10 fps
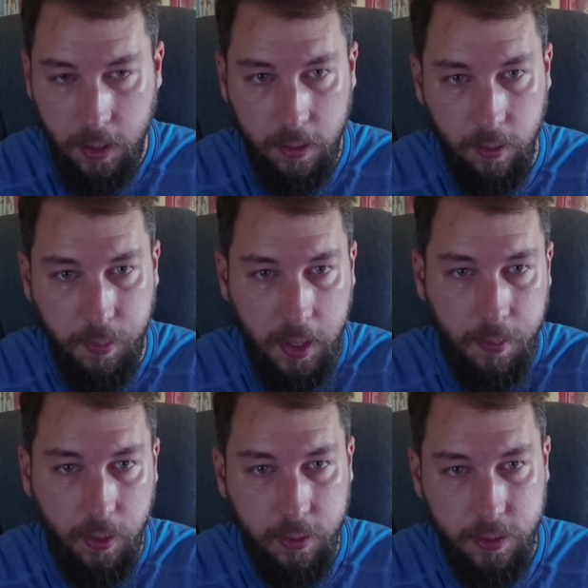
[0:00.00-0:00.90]
The
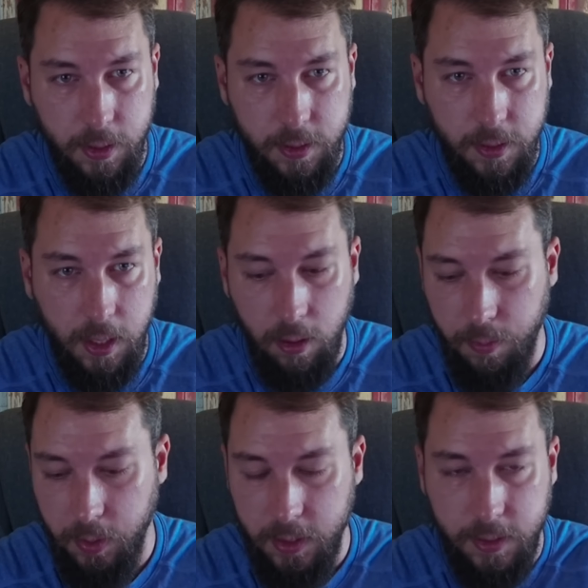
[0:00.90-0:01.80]
paper uses
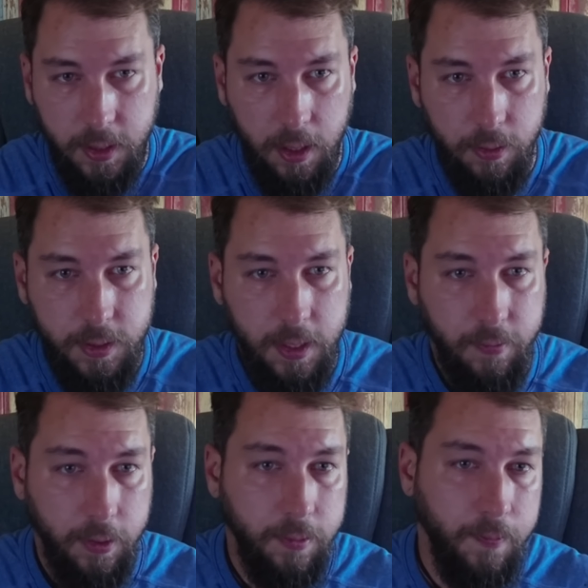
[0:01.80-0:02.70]

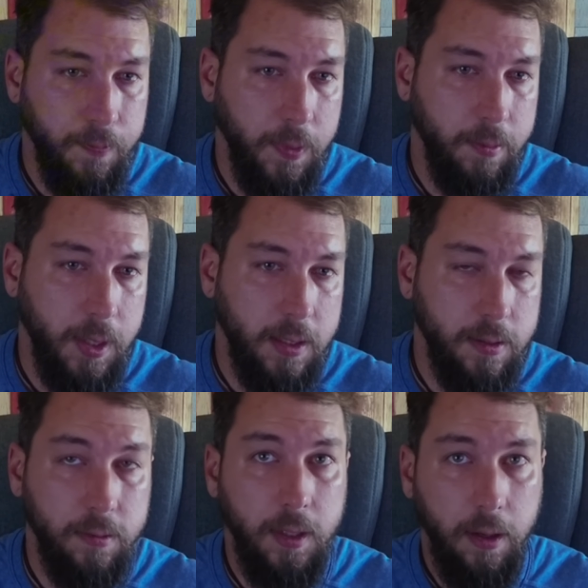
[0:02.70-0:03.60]
0.07 based
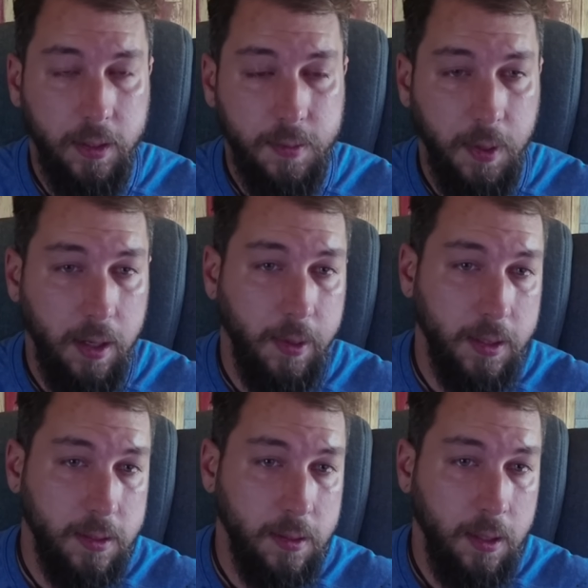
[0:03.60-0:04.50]
on their
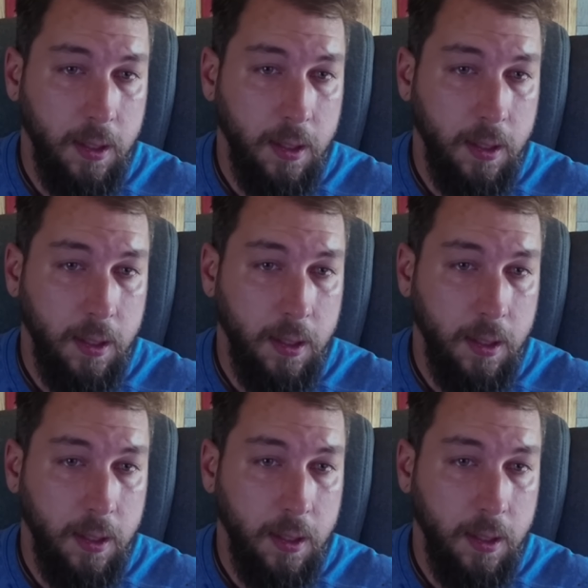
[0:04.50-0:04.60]
experiments.